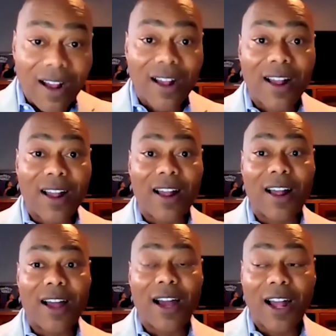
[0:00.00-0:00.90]
was like,
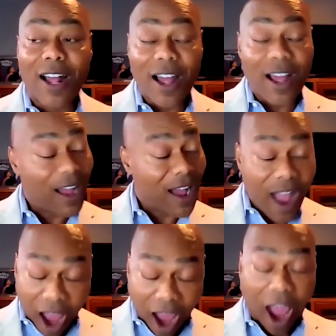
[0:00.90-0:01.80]
oh, wow.
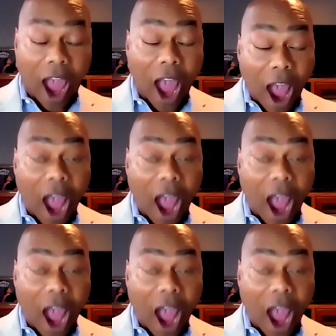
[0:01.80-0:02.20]
Like, oh,